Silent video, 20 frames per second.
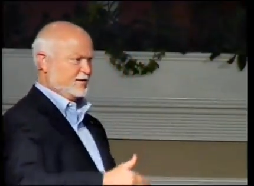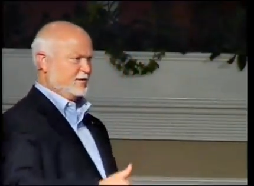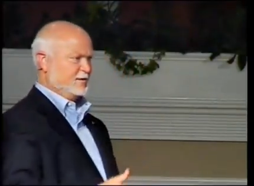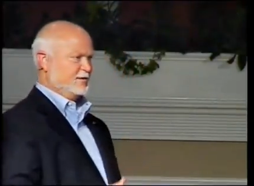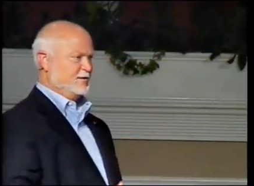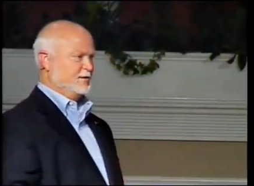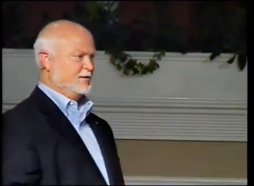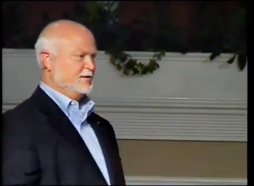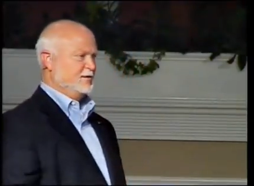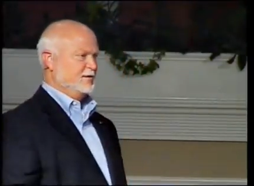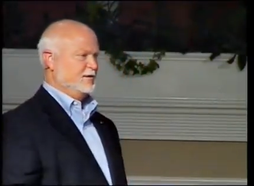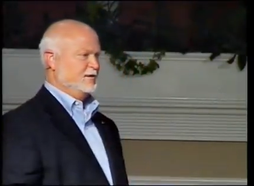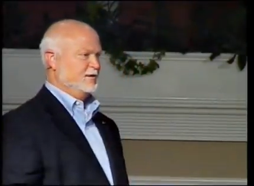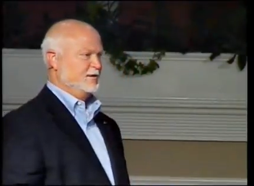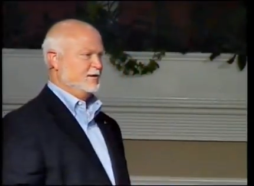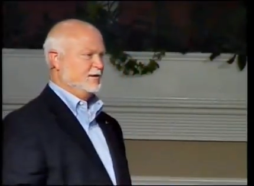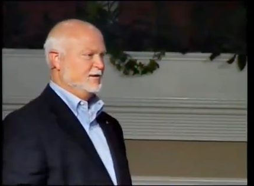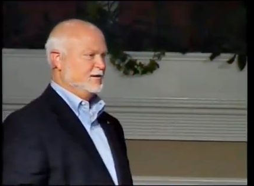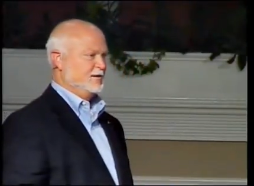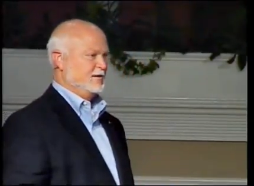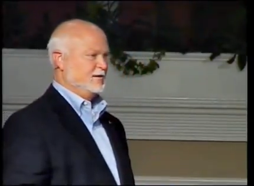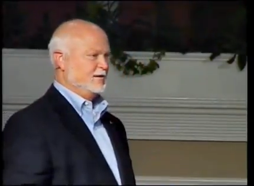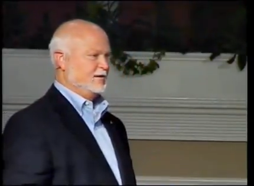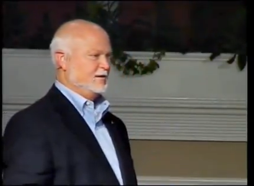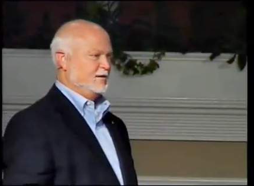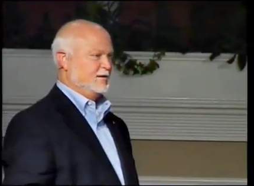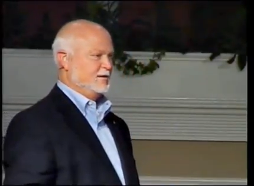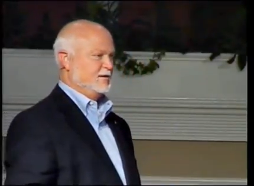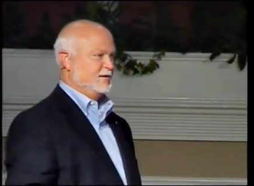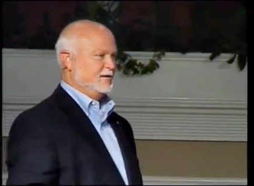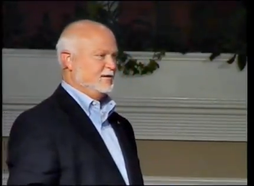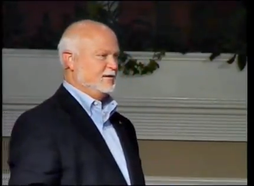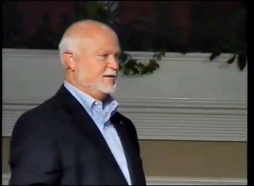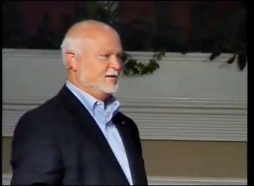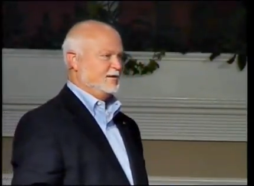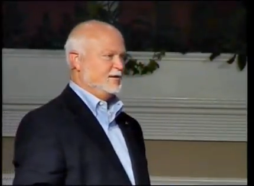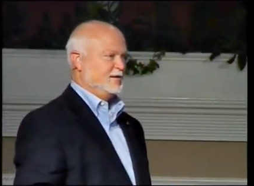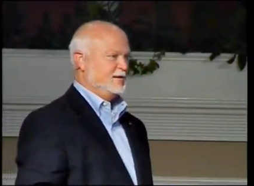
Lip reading: (silence)